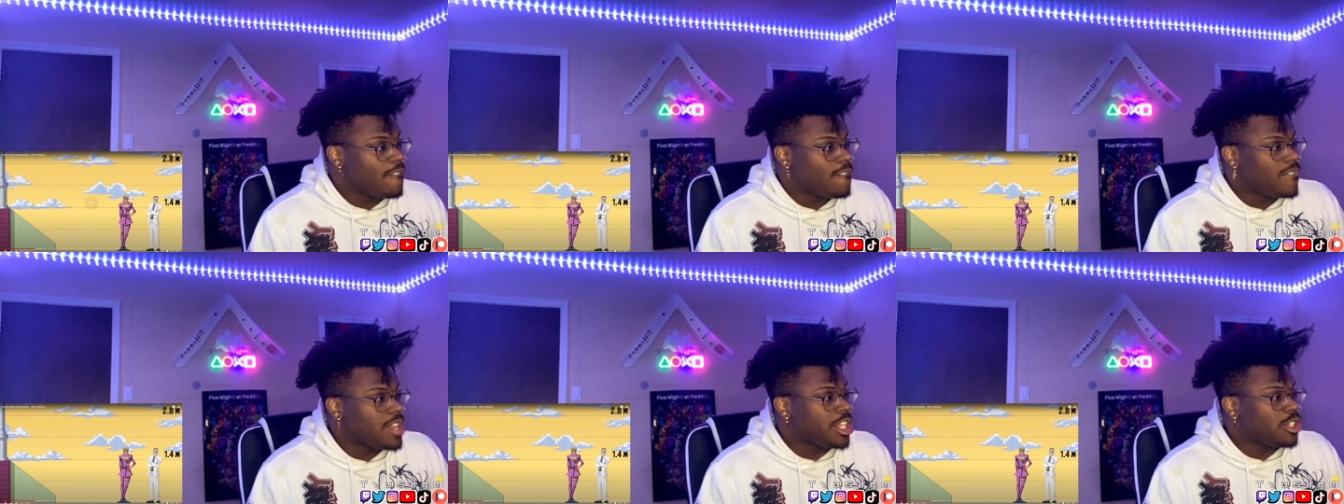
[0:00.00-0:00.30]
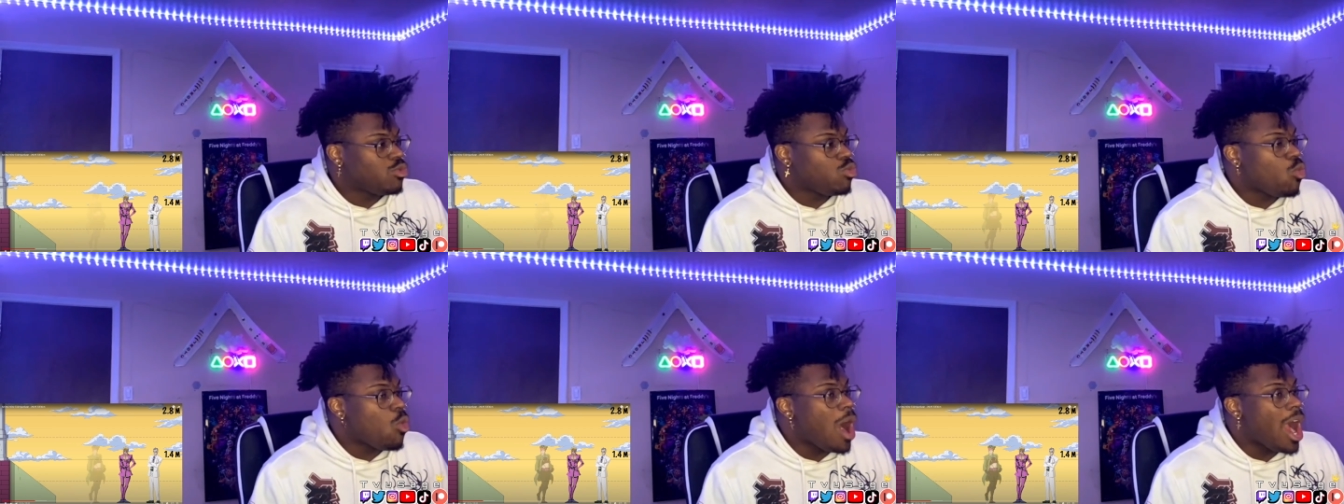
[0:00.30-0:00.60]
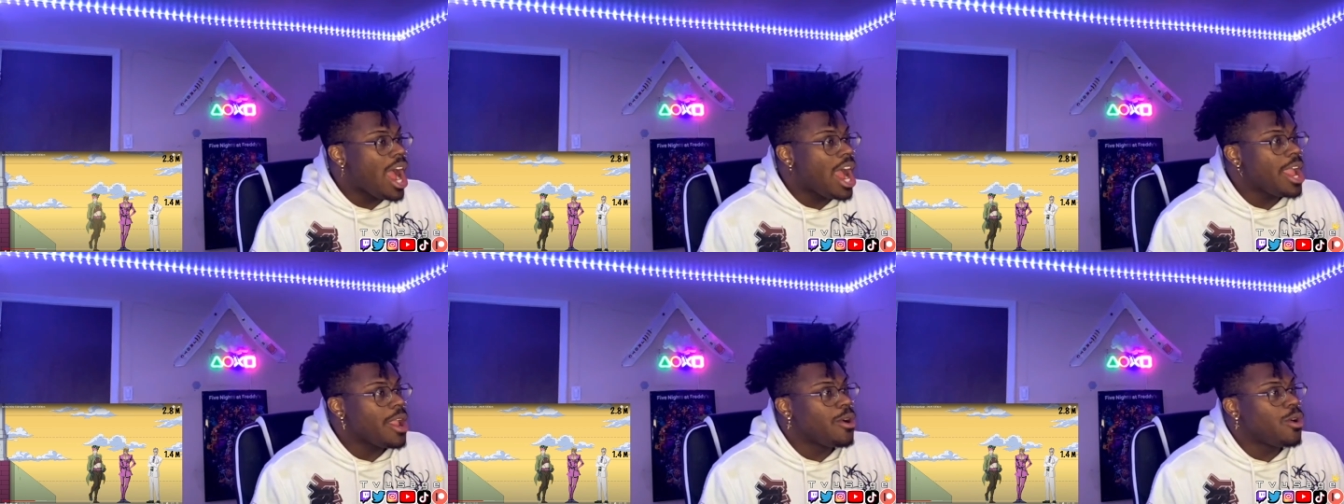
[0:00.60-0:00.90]
That's
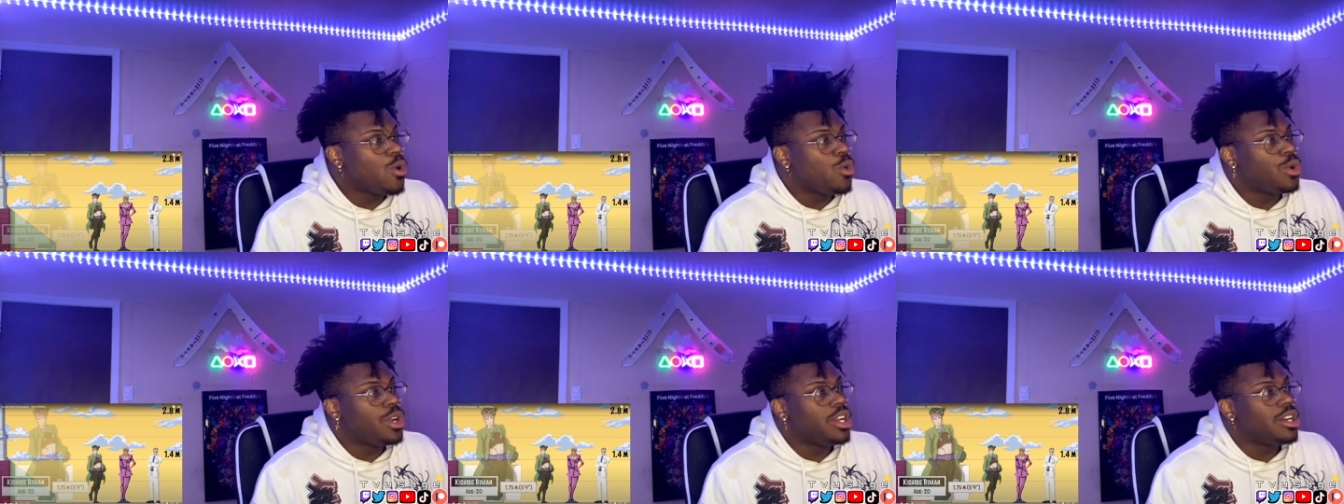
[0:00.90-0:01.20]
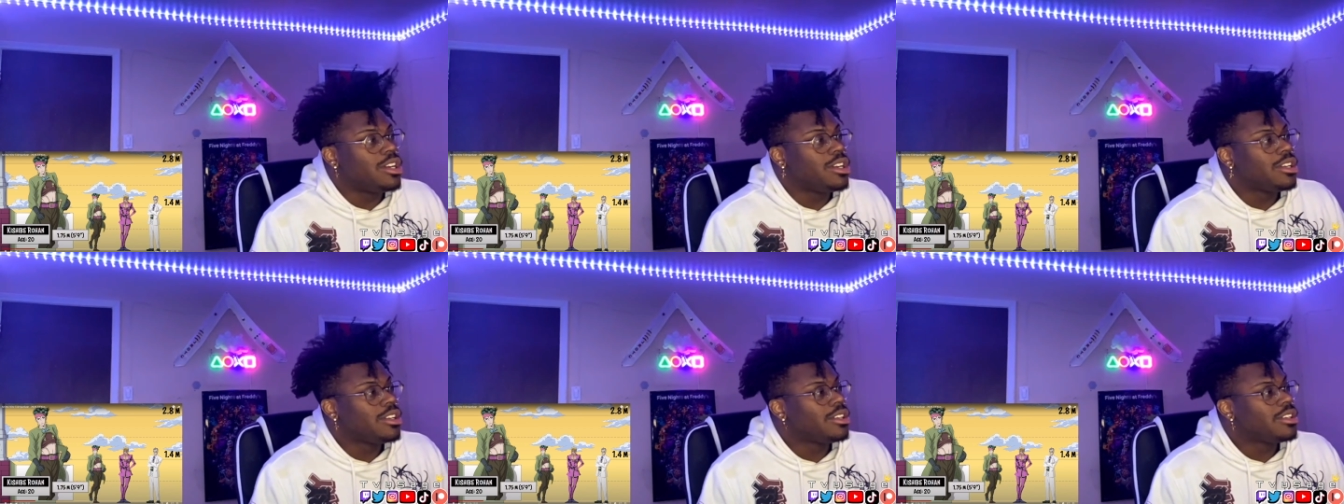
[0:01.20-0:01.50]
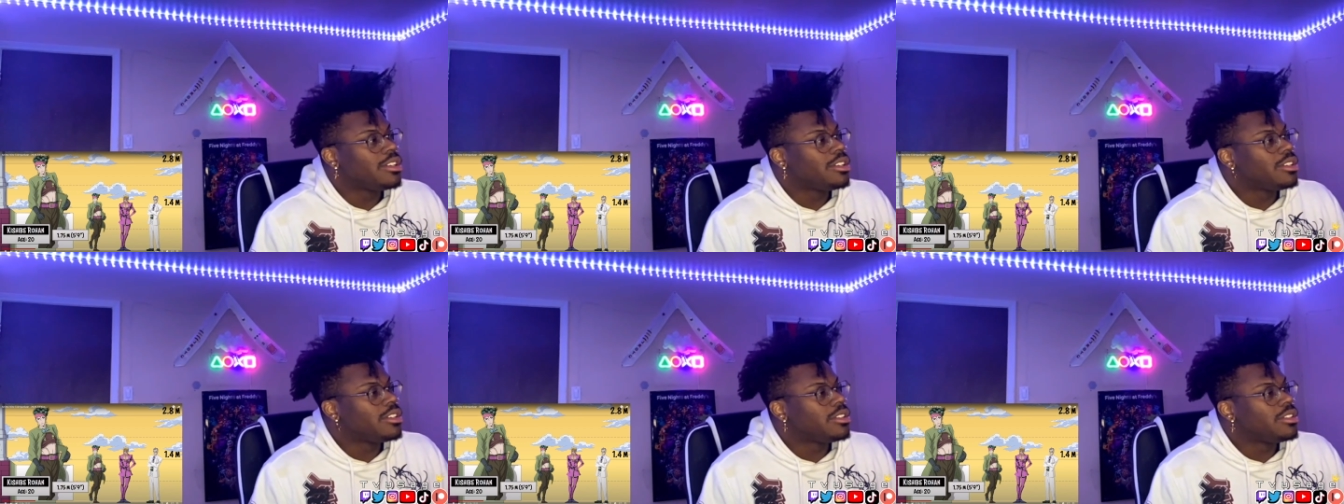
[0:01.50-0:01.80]
wild.
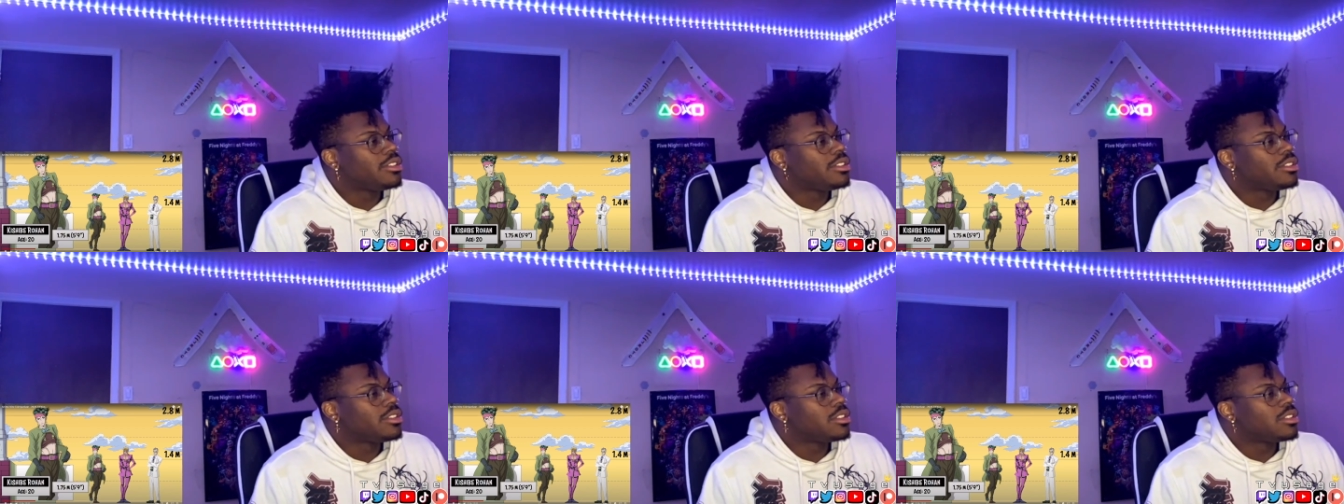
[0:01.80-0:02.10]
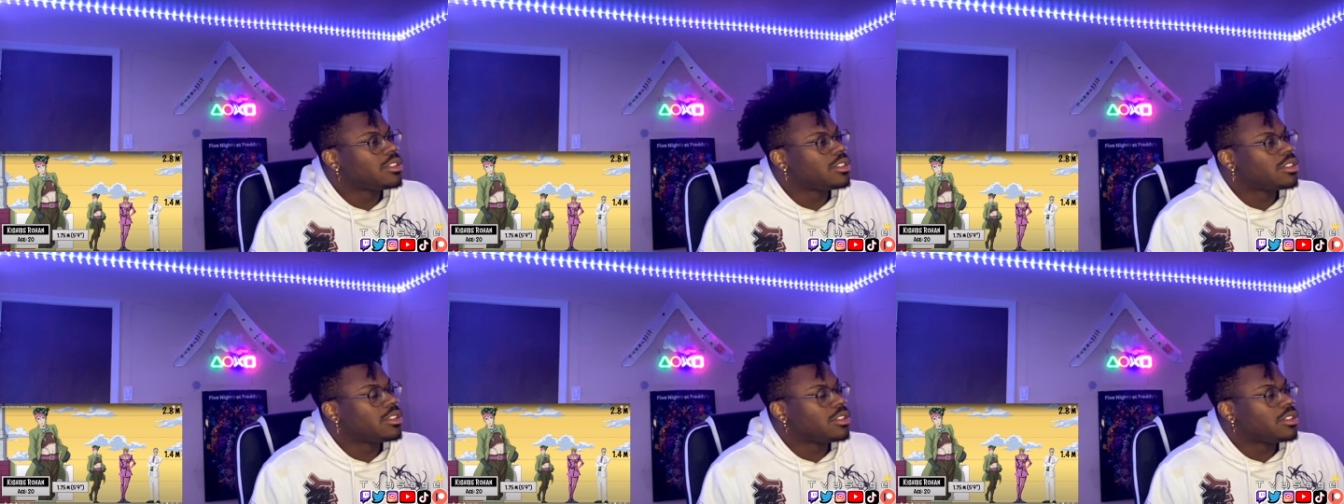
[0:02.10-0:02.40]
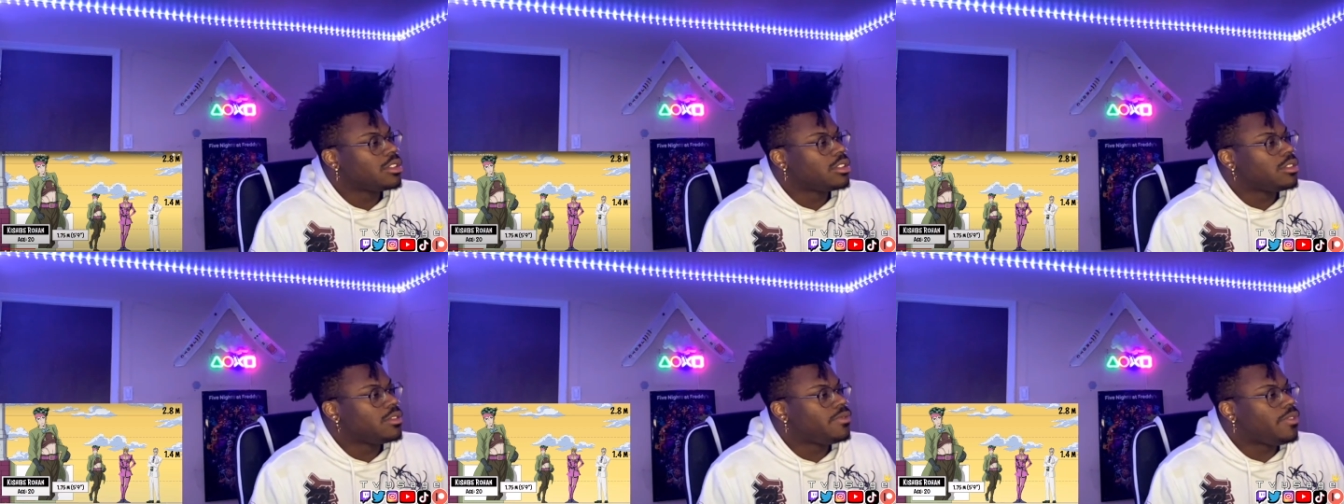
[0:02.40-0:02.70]

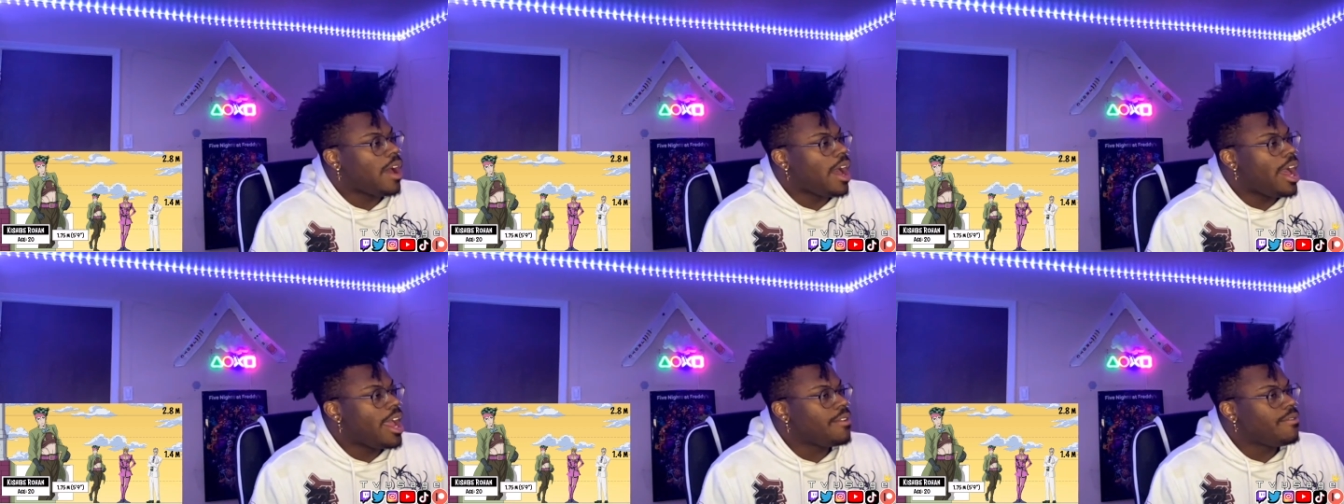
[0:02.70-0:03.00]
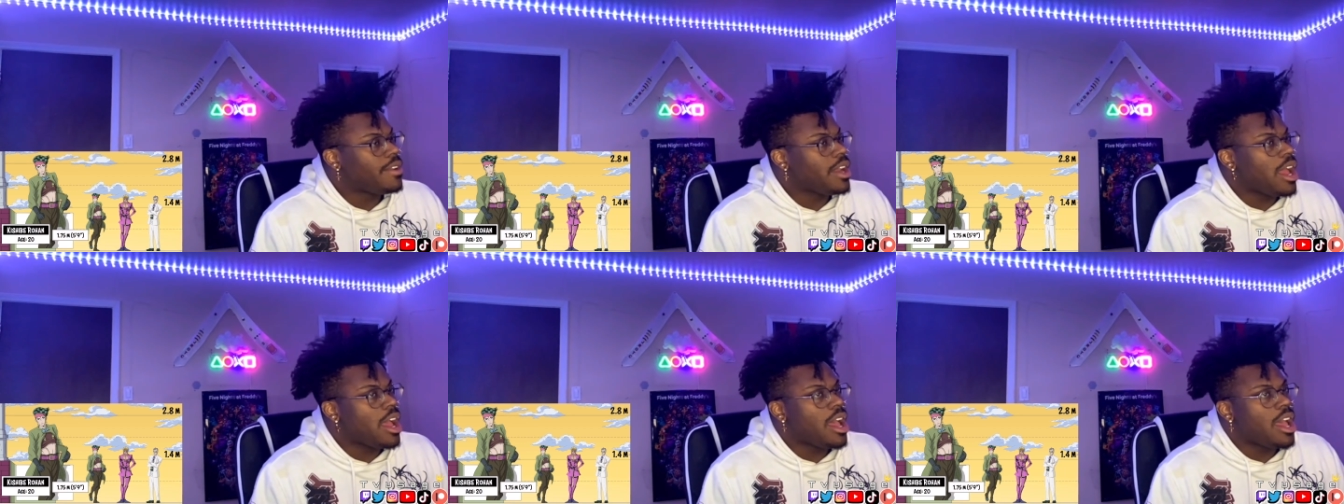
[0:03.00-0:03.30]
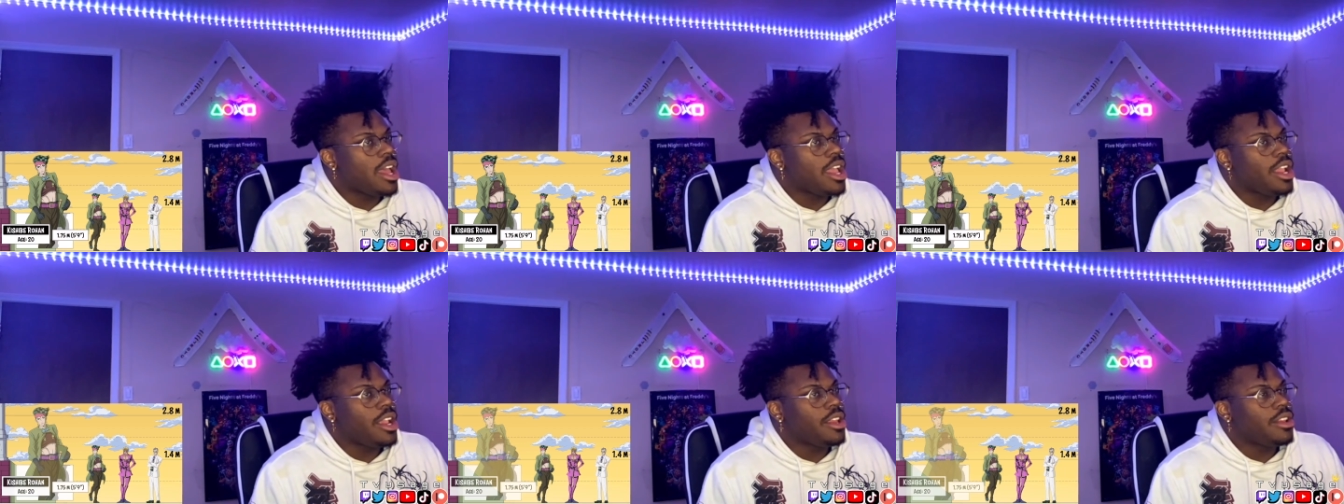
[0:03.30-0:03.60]
Five
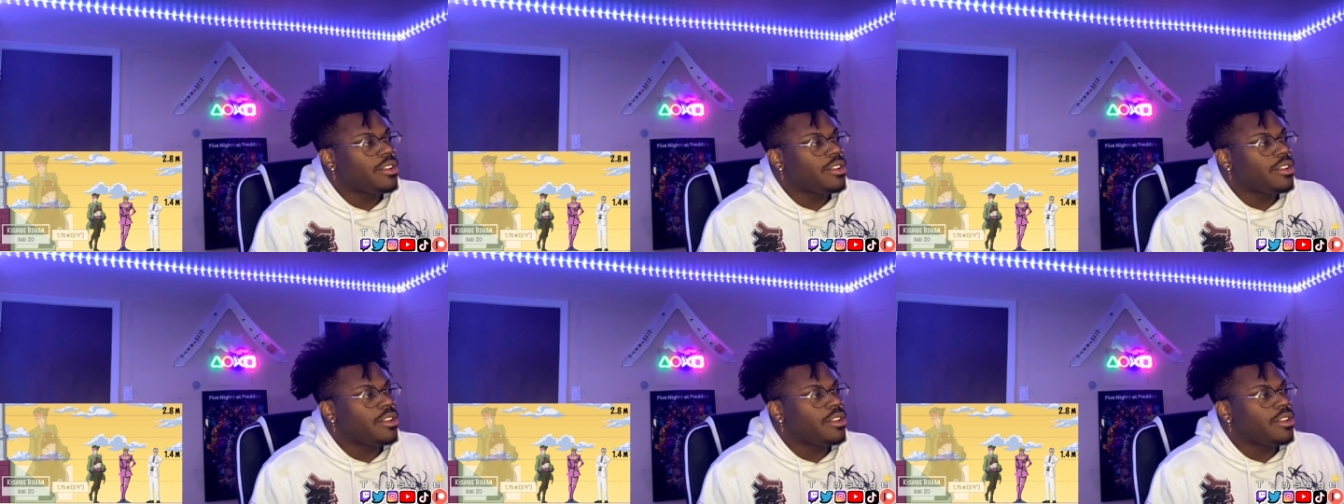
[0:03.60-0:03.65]
nine.